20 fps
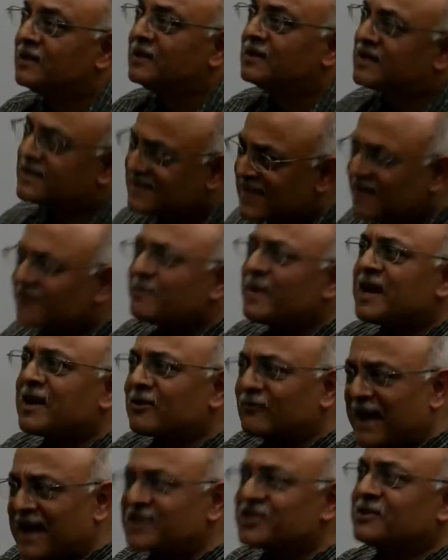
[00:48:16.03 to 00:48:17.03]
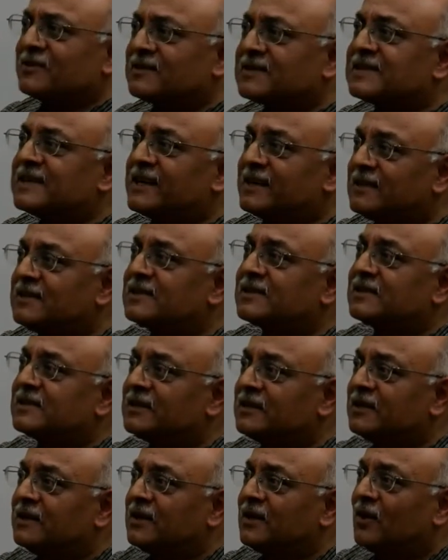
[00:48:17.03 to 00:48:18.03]
Does that make rational sense
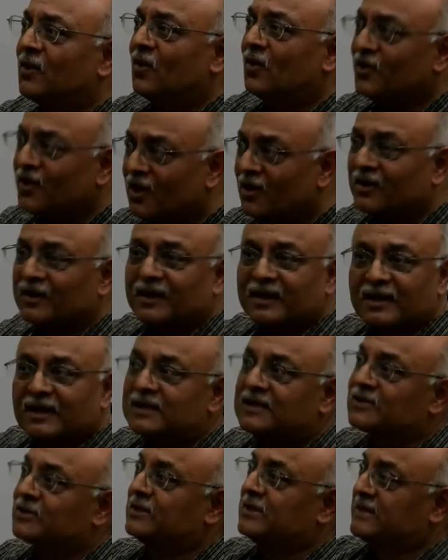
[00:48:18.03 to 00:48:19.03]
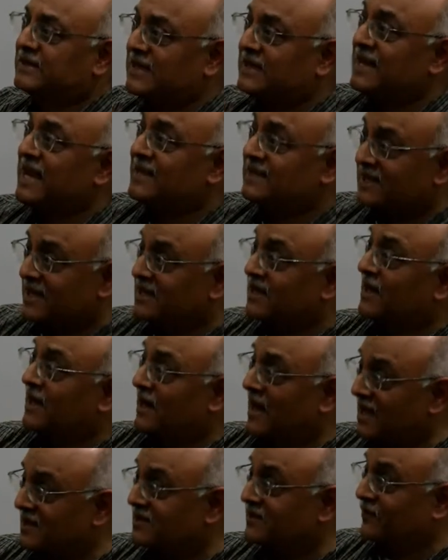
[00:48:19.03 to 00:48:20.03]
or not? So, so that's another
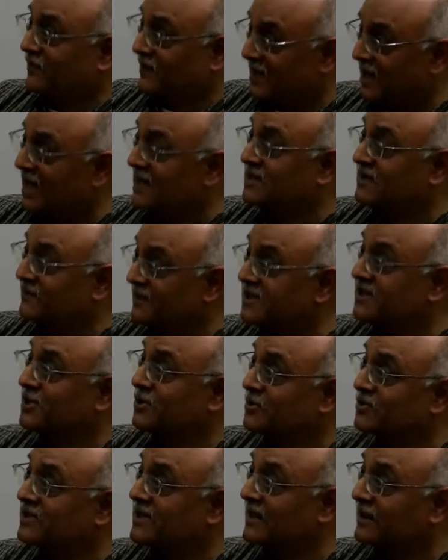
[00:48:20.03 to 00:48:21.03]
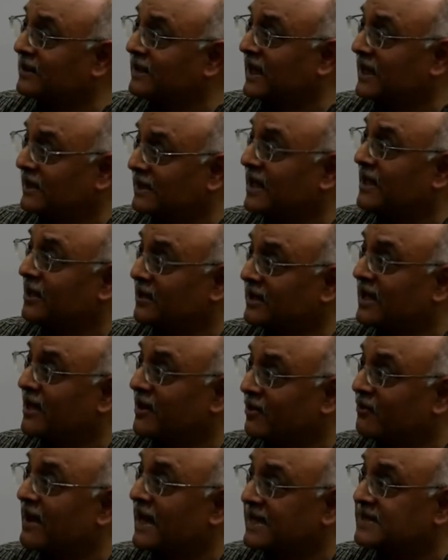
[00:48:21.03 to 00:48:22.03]
class of, class of issues that, that, that, that
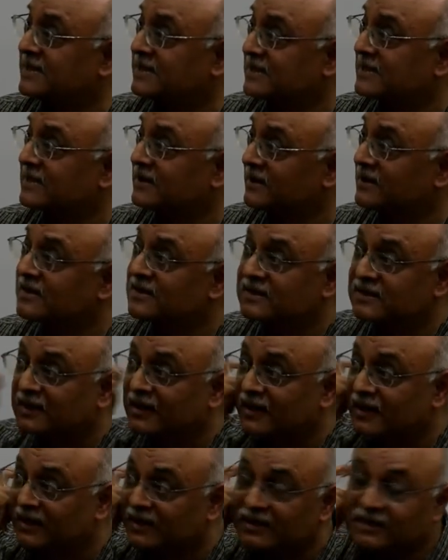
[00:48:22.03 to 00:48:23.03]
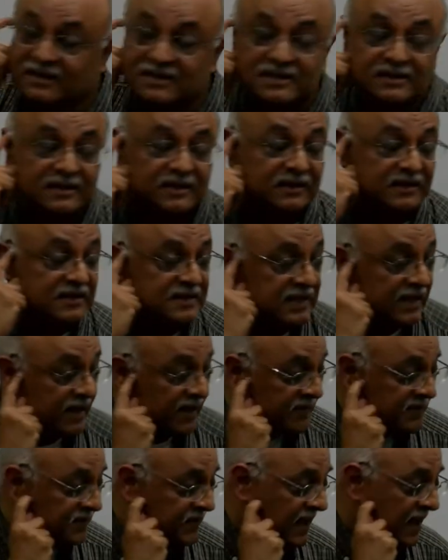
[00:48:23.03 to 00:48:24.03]
arises in this, uh, in, this, in this setting.
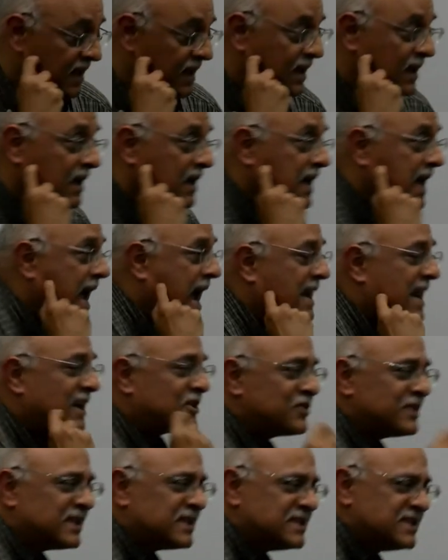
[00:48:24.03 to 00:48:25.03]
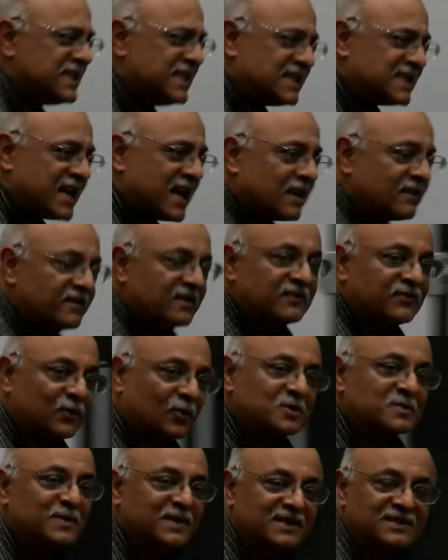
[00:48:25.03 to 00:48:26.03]
And actually, the detail of
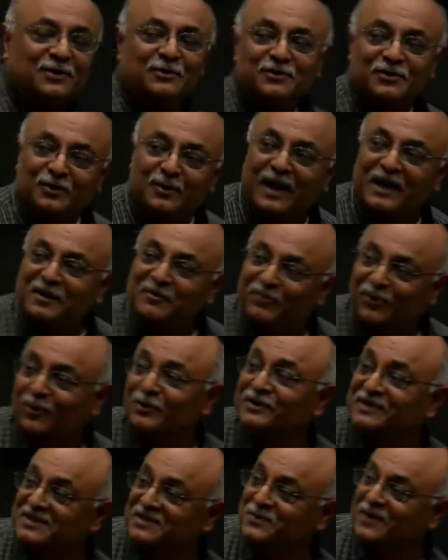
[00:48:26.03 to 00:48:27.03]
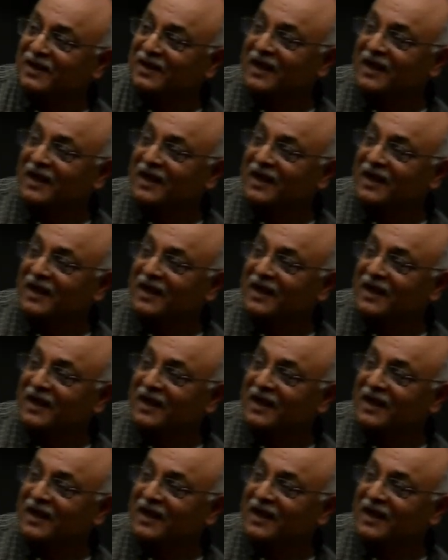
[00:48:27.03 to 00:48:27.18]
enforcement is also quite important as well.